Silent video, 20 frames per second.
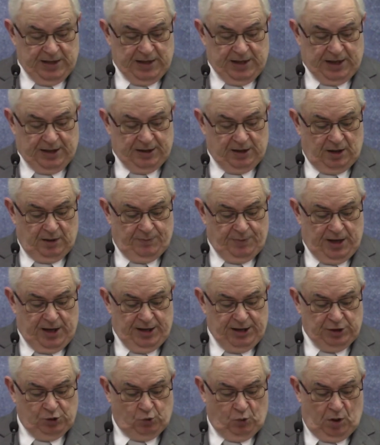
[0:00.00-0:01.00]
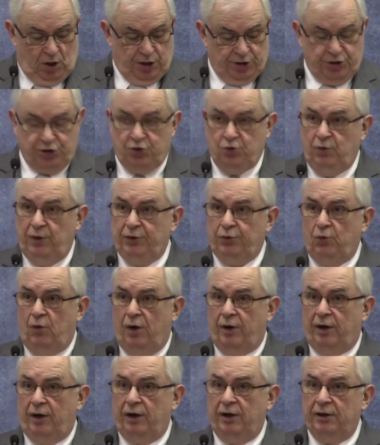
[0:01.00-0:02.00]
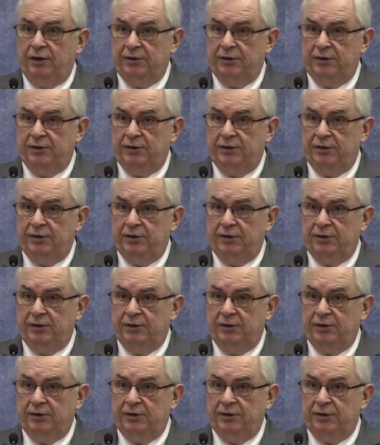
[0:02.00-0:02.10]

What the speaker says: and our bodies washed with water.